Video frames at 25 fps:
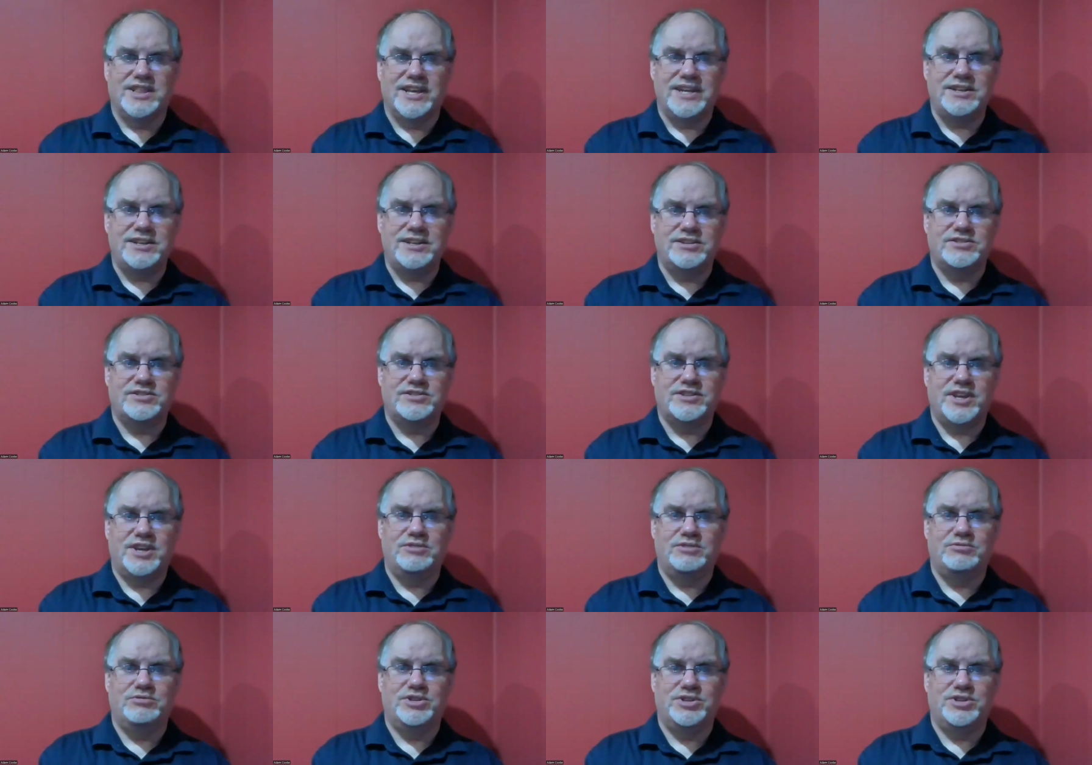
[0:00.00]
I'd like to
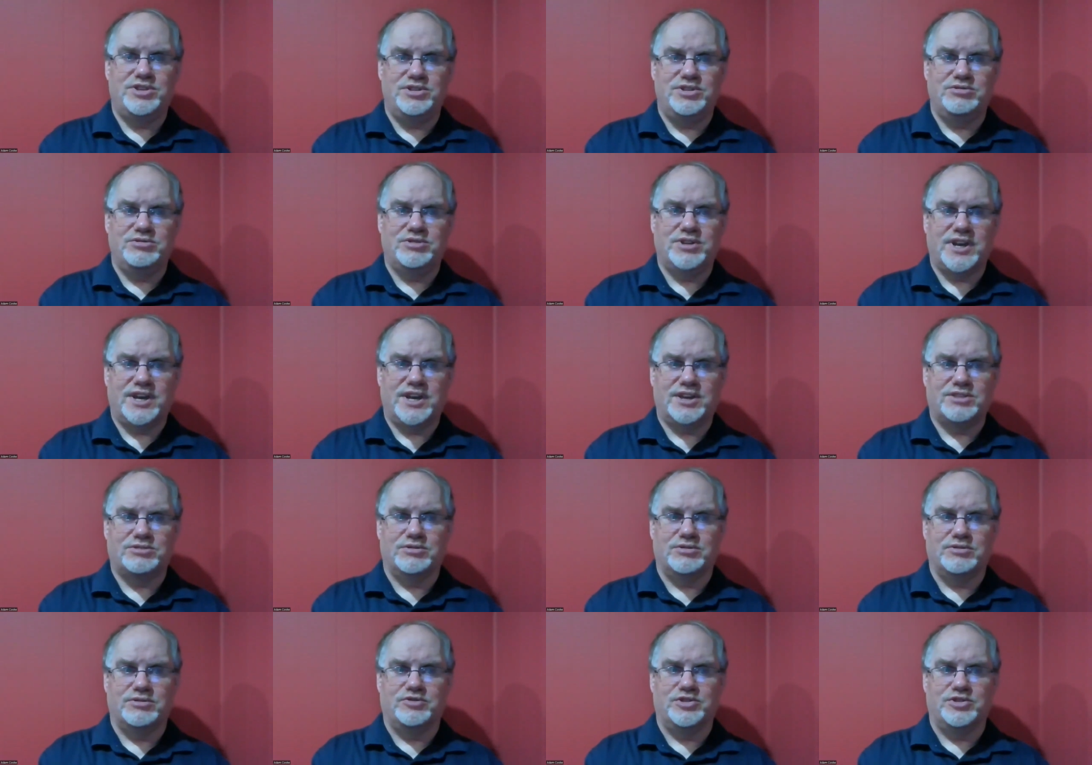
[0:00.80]
stay with you,
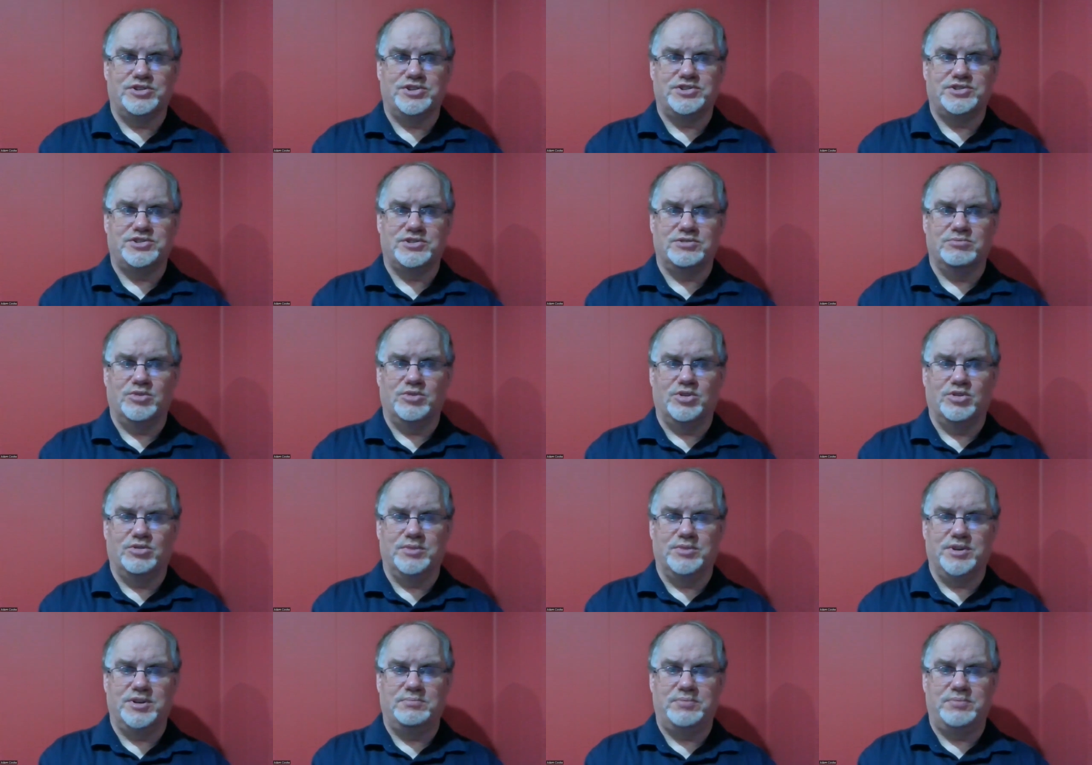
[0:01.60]
Catherine, for just a
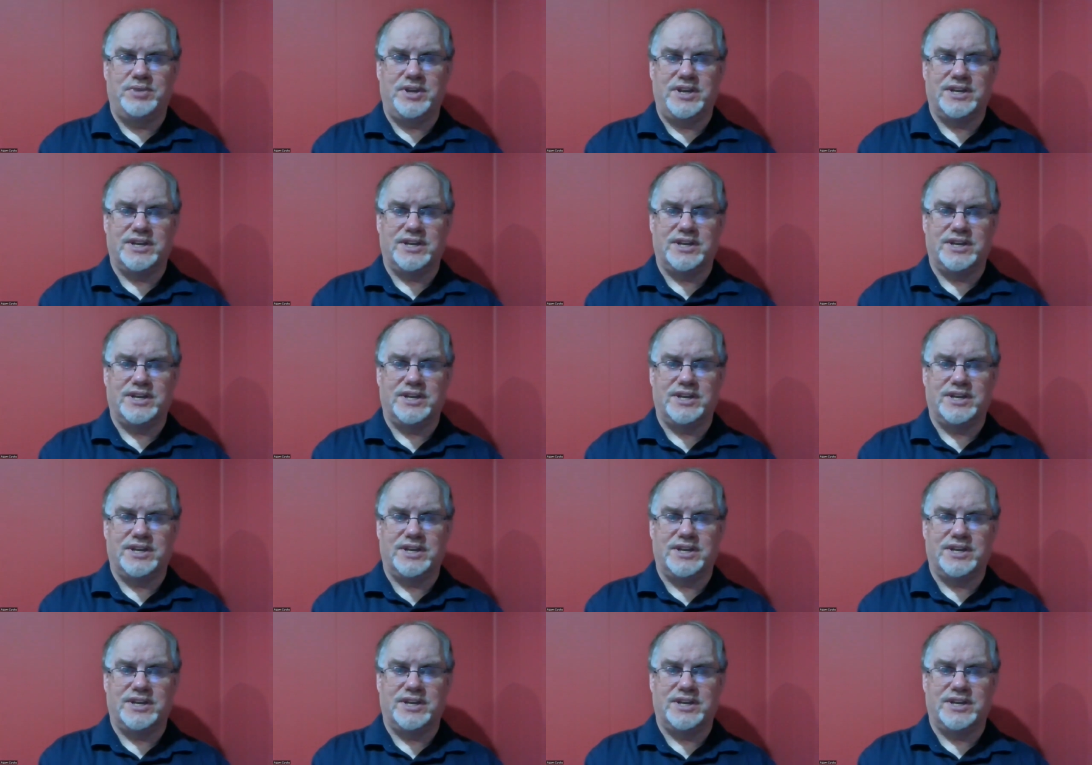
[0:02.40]
moment,